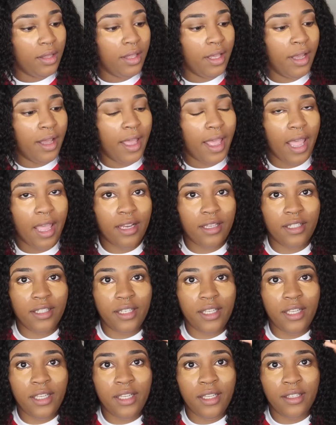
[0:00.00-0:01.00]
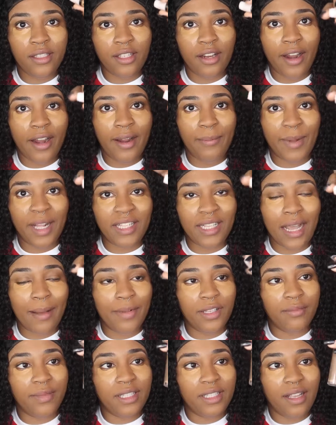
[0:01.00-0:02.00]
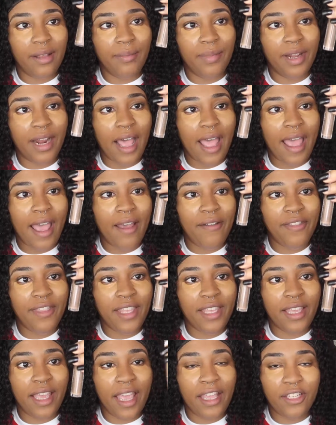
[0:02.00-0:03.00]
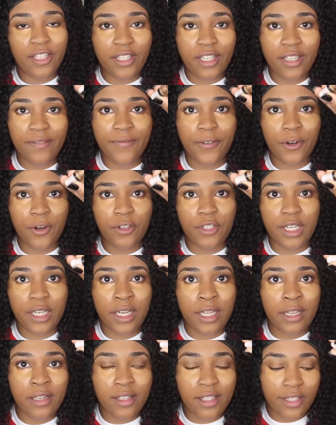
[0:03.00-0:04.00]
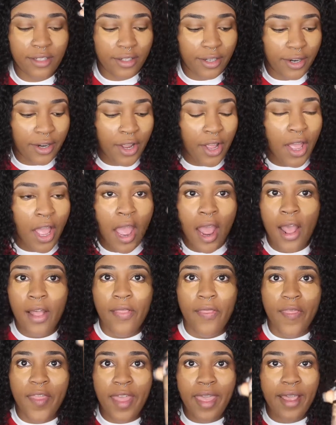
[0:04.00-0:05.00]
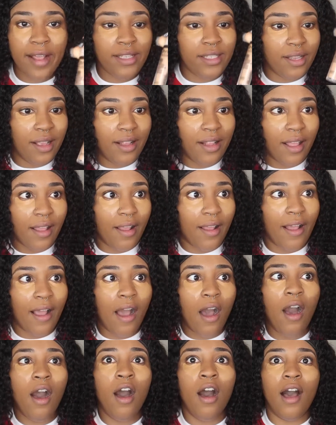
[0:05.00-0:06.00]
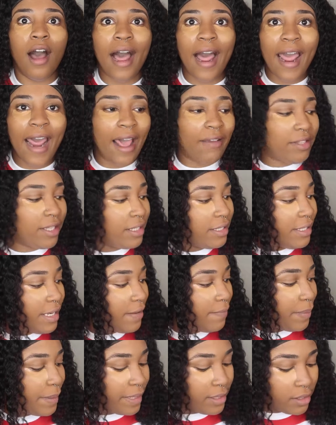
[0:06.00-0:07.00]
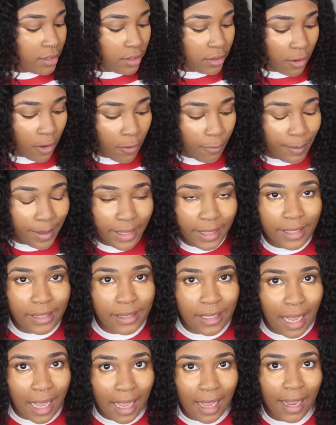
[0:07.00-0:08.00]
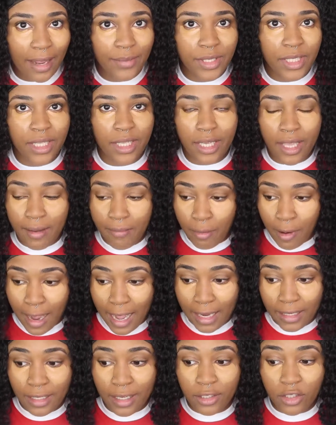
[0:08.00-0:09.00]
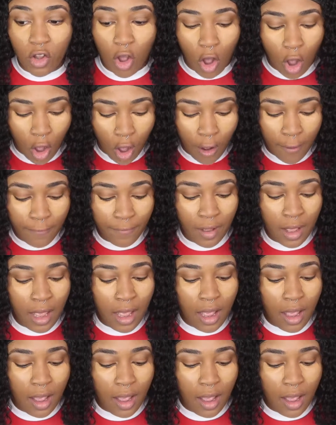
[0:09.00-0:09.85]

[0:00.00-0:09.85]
HD, sorry my top is missing, but I have the HD photogenic concealer. This, oh, I have to dip it so many times to get product off